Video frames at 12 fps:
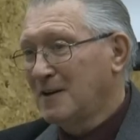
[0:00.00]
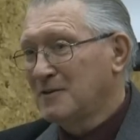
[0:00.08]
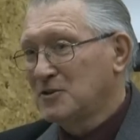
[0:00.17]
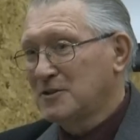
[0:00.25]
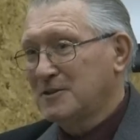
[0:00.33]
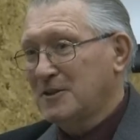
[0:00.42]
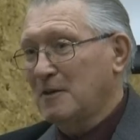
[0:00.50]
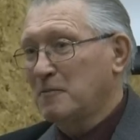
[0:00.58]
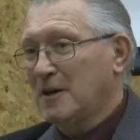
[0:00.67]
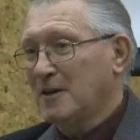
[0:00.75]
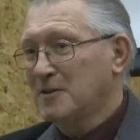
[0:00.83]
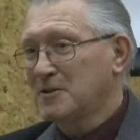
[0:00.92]
set
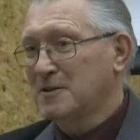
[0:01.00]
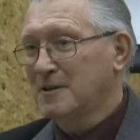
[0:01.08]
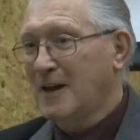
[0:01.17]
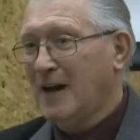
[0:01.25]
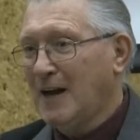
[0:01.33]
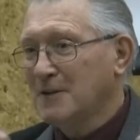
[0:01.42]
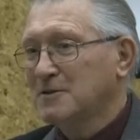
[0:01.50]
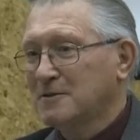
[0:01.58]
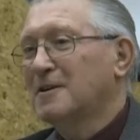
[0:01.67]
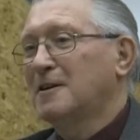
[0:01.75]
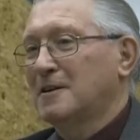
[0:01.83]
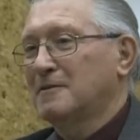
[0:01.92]
my other
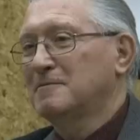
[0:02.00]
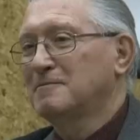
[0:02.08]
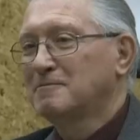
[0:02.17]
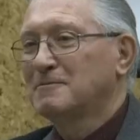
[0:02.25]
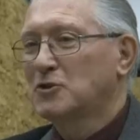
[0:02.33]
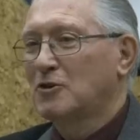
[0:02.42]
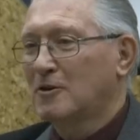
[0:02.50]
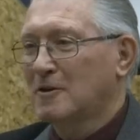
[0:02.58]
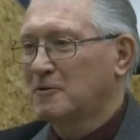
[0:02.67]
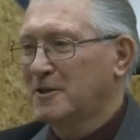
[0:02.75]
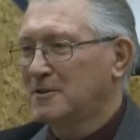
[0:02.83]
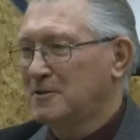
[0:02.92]
hats kind of
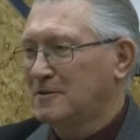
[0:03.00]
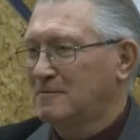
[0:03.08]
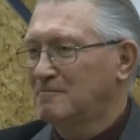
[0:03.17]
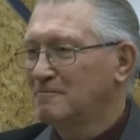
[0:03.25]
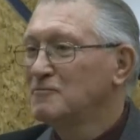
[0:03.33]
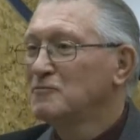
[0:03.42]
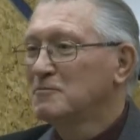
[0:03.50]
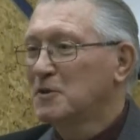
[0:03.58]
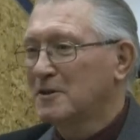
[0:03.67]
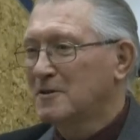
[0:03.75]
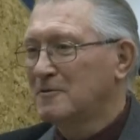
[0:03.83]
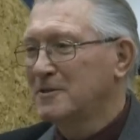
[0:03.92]
cornerways and
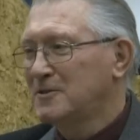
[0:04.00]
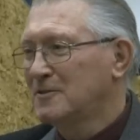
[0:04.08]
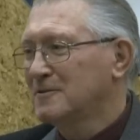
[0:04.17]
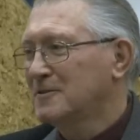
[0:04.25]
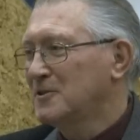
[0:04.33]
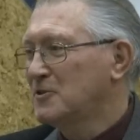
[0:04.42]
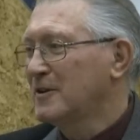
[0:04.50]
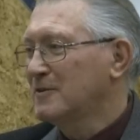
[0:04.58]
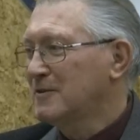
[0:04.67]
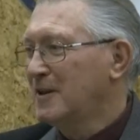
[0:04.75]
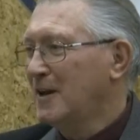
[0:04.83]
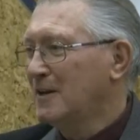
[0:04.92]
put the regional
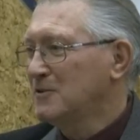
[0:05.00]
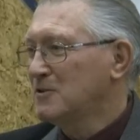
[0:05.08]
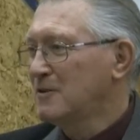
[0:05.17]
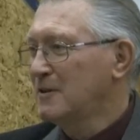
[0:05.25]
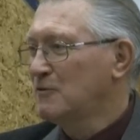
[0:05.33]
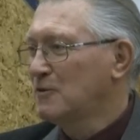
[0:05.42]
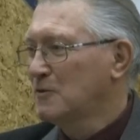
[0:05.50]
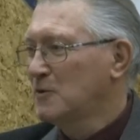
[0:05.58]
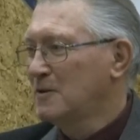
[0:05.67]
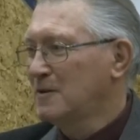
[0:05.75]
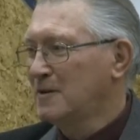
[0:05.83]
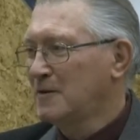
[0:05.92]
district hat straight
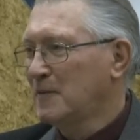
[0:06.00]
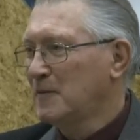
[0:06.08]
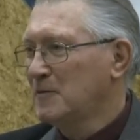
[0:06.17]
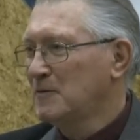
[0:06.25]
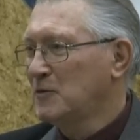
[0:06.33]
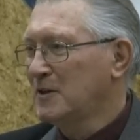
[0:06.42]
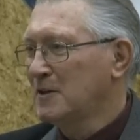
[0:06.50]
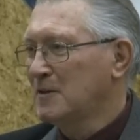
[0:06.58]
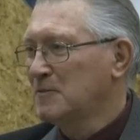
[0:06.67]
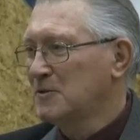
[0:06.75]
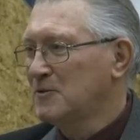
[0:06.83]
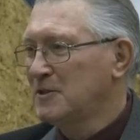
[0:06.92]
forward, and I'm going
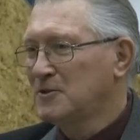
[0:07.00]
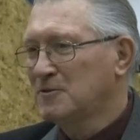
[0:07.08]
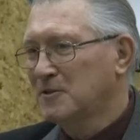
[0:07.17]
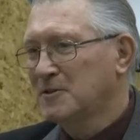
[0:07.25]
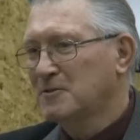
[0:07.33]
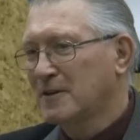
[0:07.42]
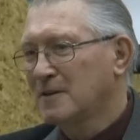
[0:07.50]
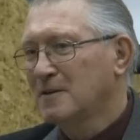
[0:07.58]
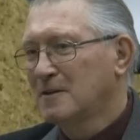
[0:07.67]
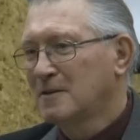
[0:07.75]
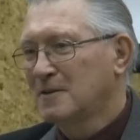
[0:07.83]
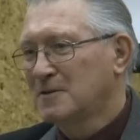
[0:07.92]
out to the regional district
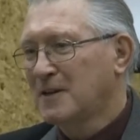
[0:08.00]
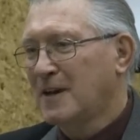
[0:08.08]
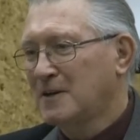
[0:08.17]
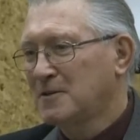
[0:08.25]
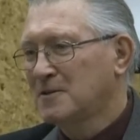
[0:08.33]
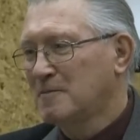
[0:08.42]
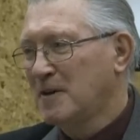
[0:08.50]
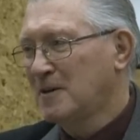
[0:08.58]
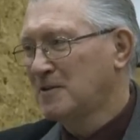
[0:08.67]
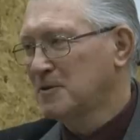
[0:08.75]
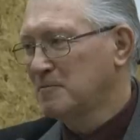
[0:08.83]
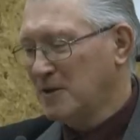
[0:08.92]
because that is the
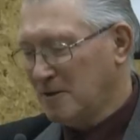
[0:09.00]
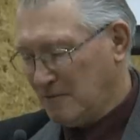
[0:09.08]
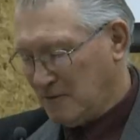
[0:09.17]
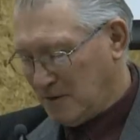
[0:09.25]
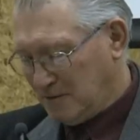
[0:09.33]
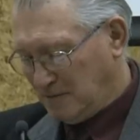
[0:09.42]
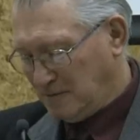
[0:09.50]
matters I'm there for.